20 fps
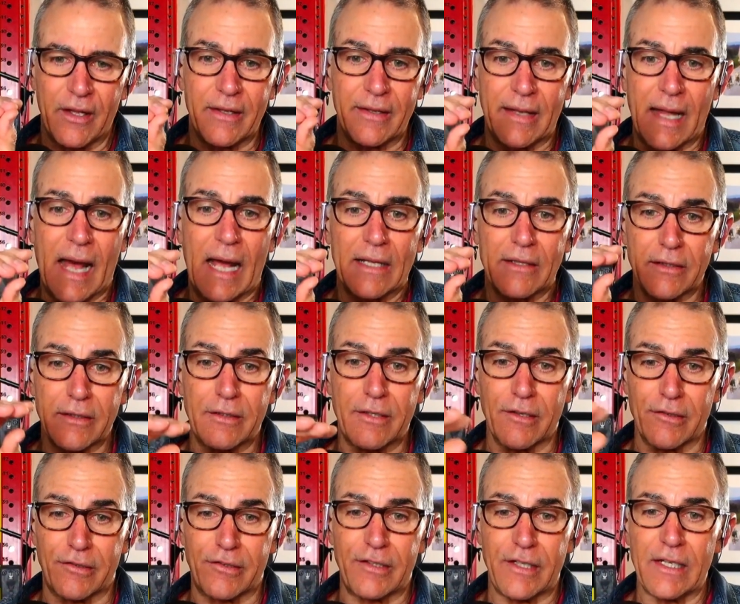Not yes.
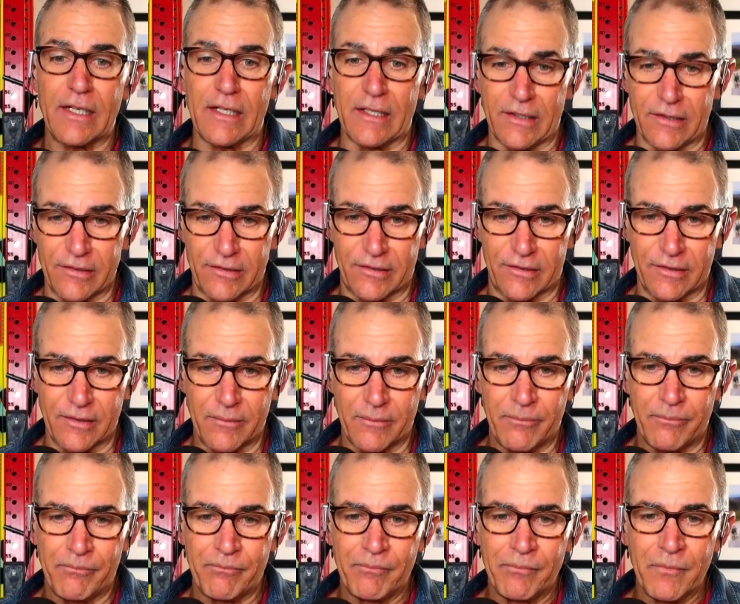disease.
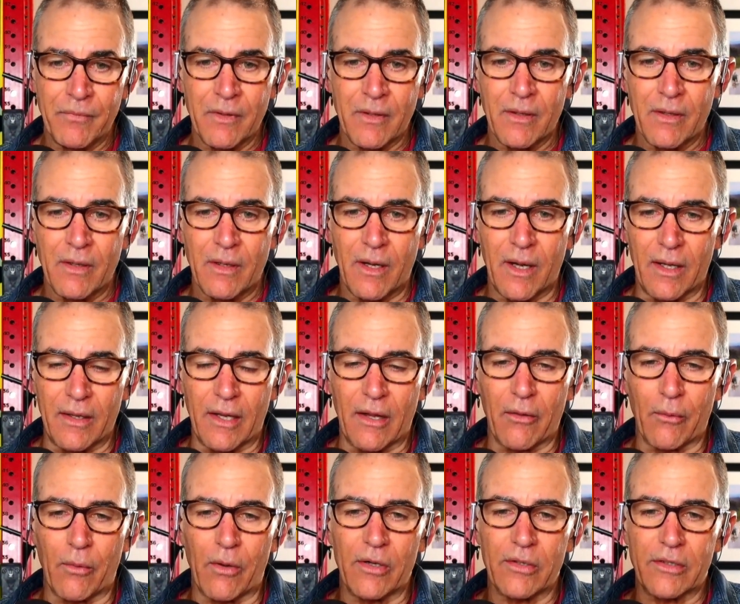Yeah. In yeah,
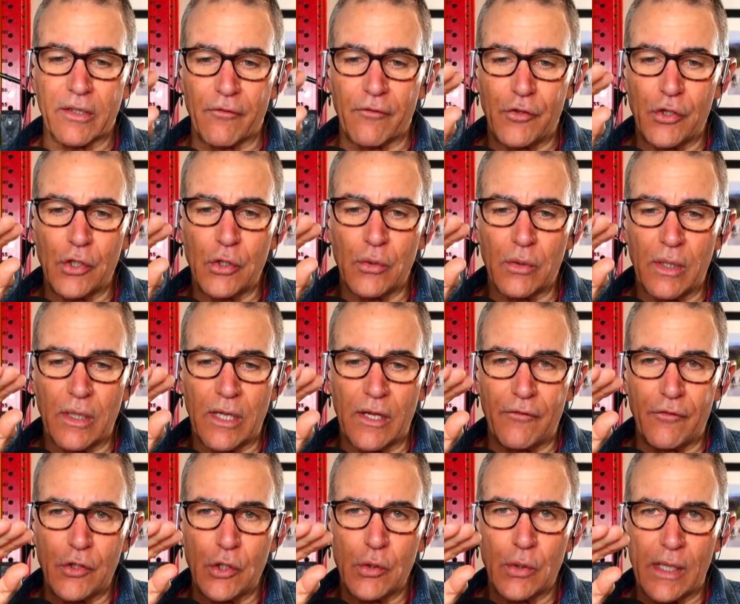other words, if you,
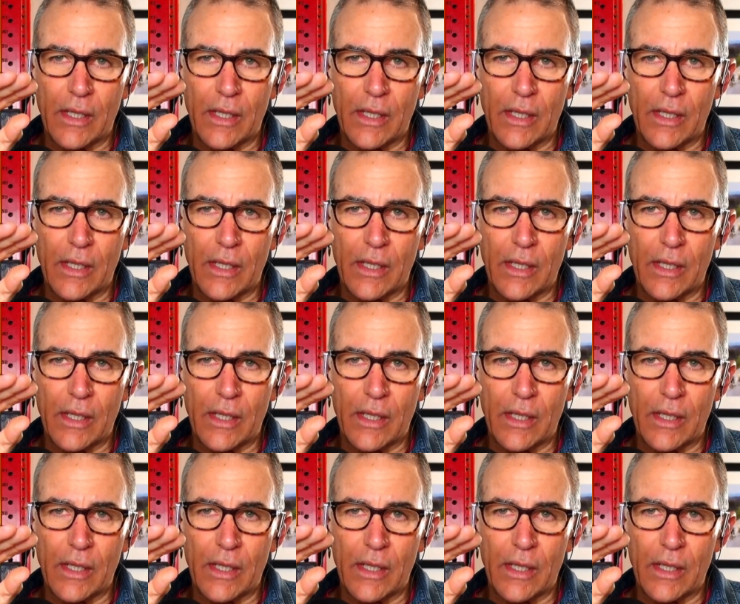if you